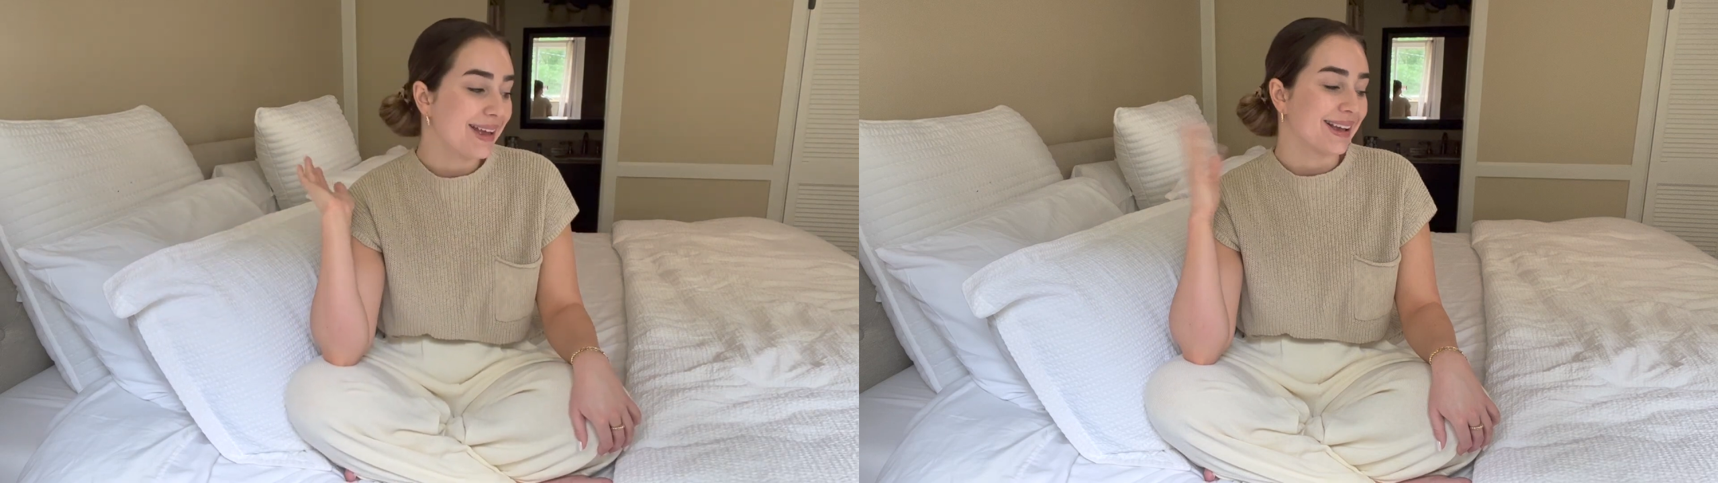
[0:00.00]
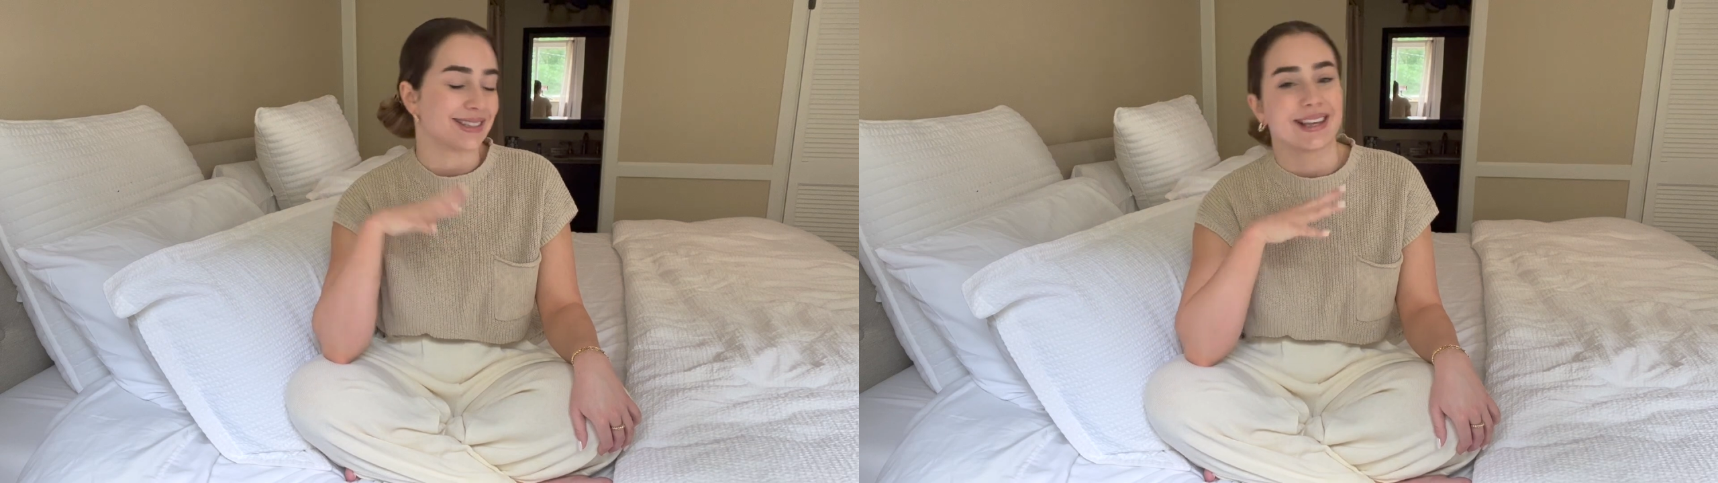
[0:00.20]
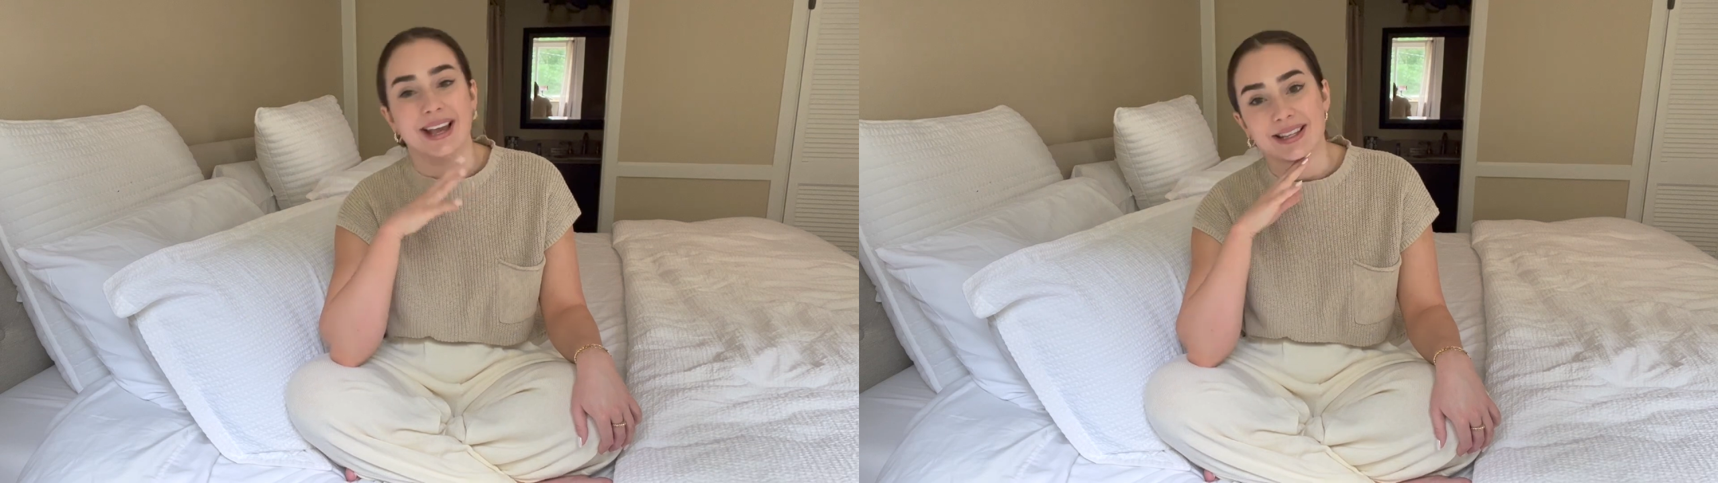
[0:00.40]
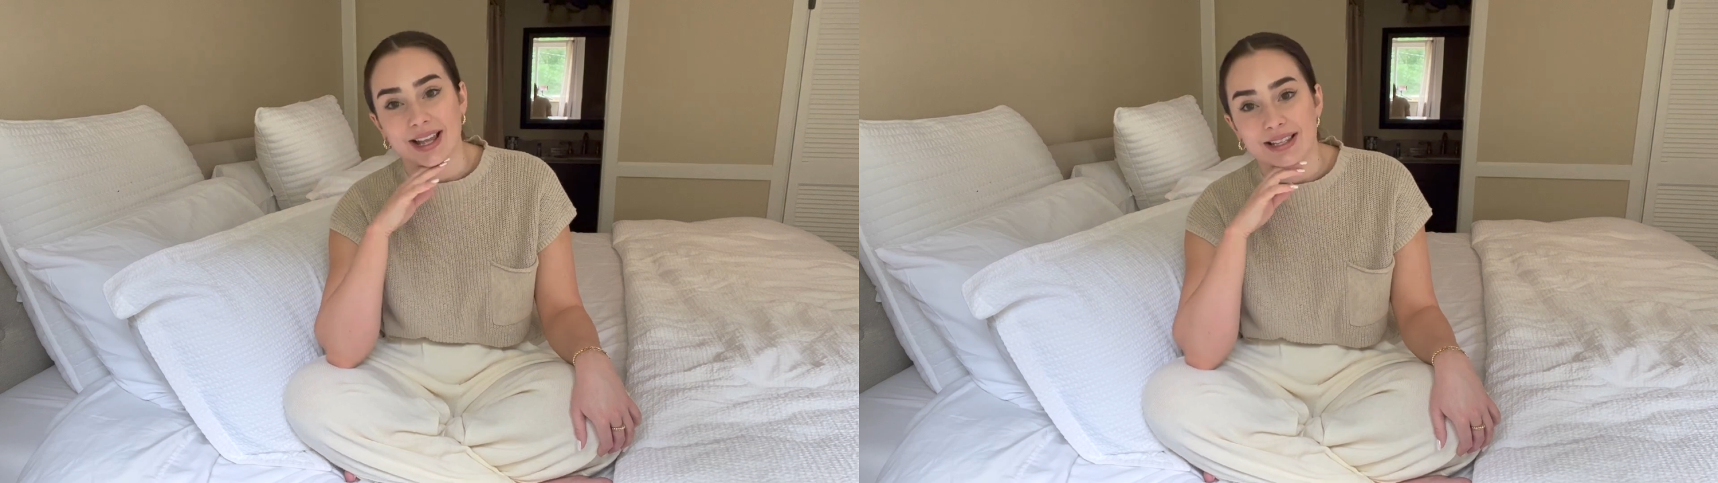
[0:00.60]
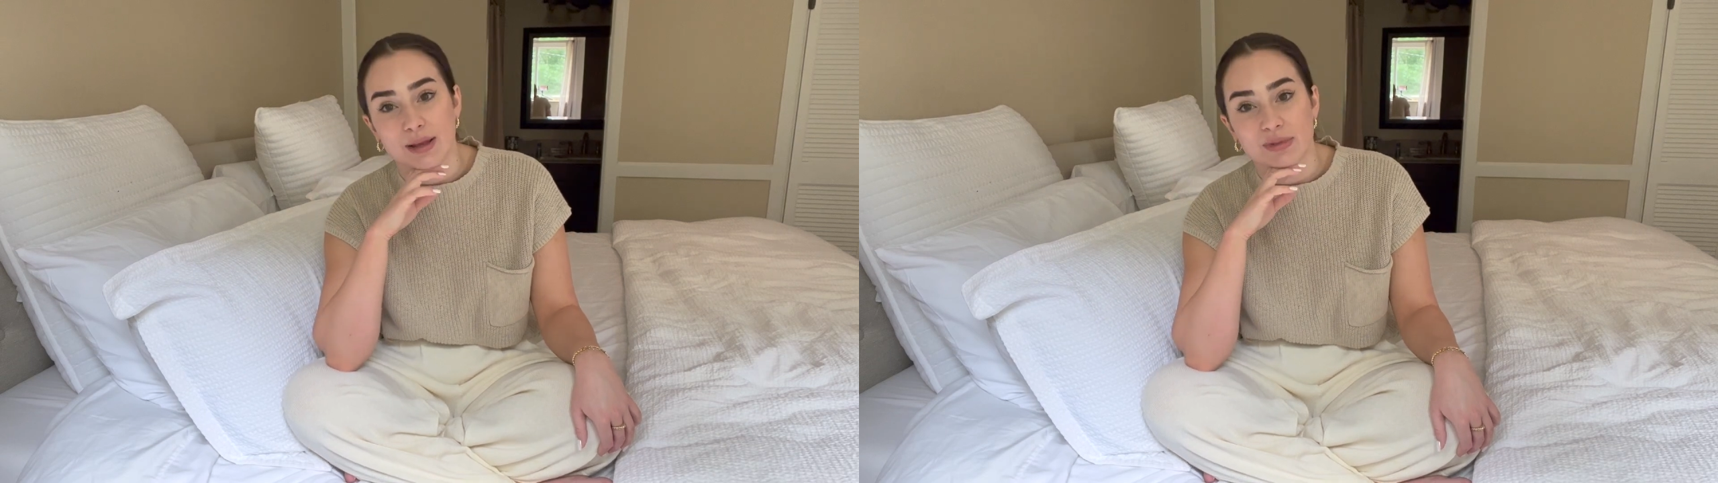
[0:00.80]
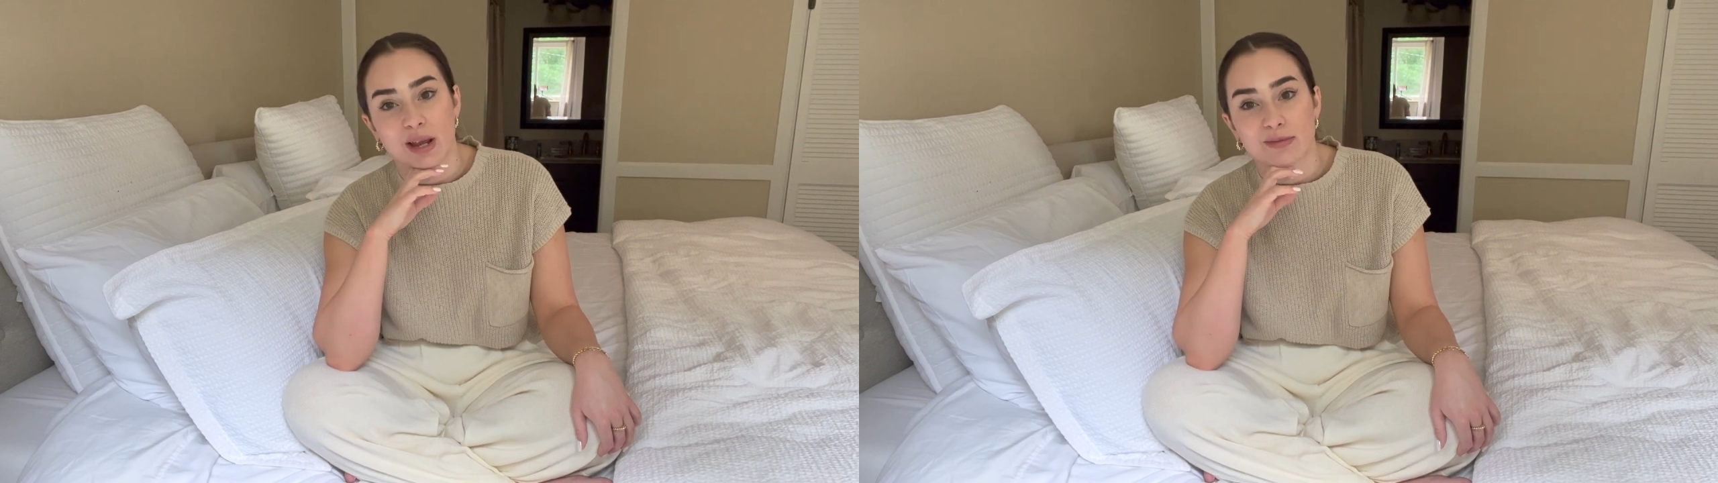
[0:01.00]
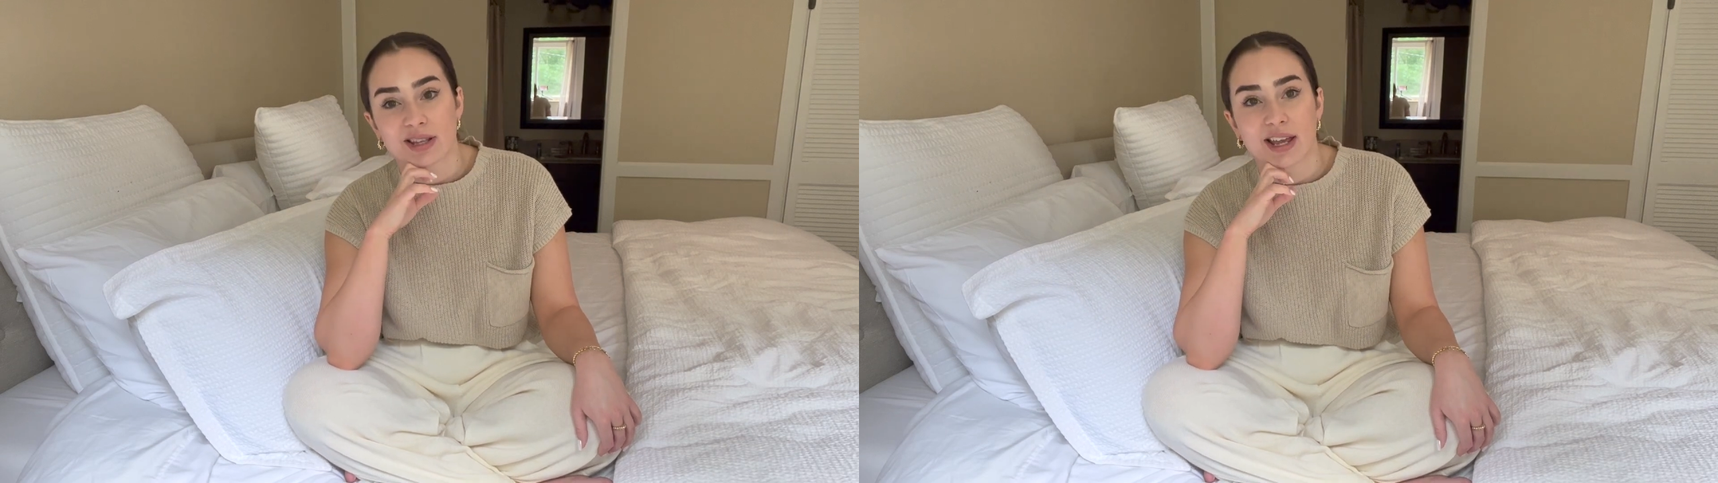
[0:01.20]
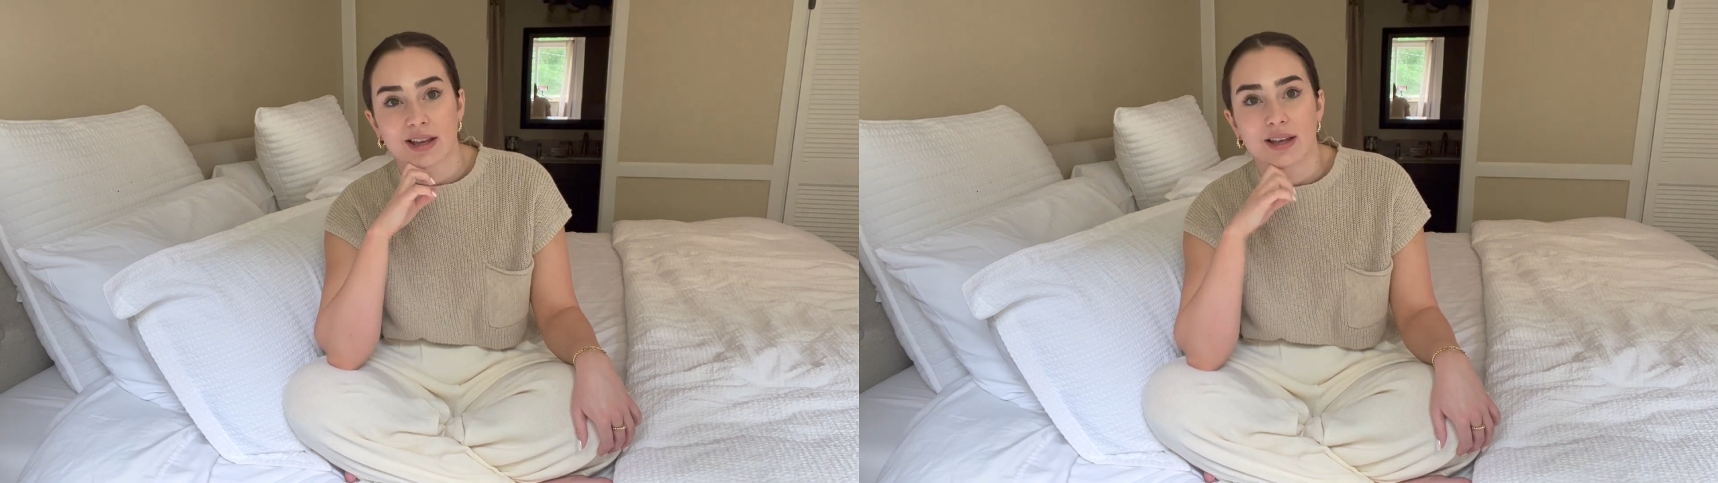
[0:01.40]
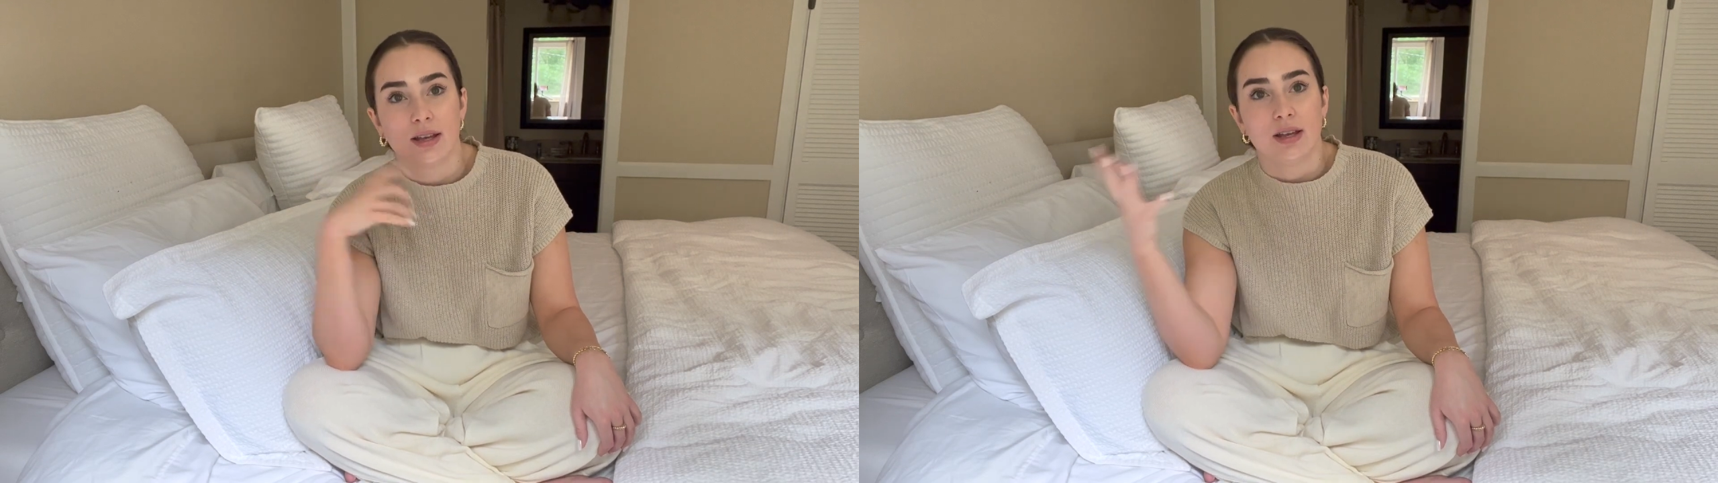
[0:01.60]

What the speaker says: because like I said, sometimes like